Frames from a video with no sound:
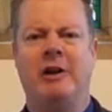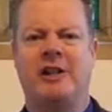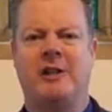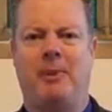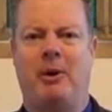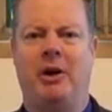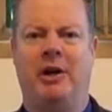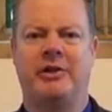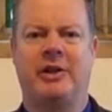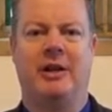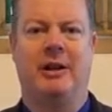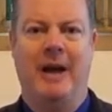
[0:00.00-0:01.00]
Spirit.
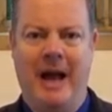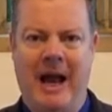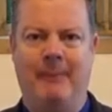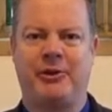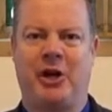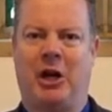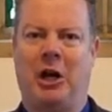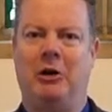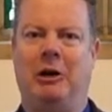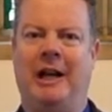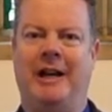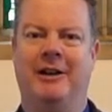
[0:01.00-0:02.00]

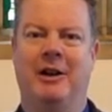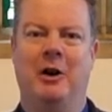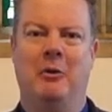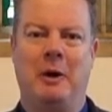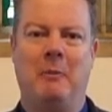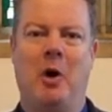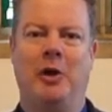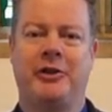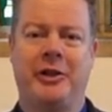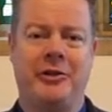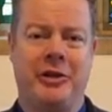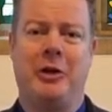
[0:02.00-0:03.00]
Absolutely. We want
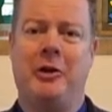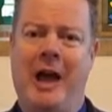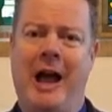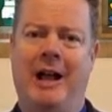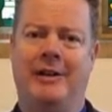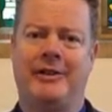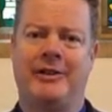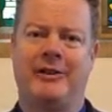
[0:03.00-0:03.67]
to do that.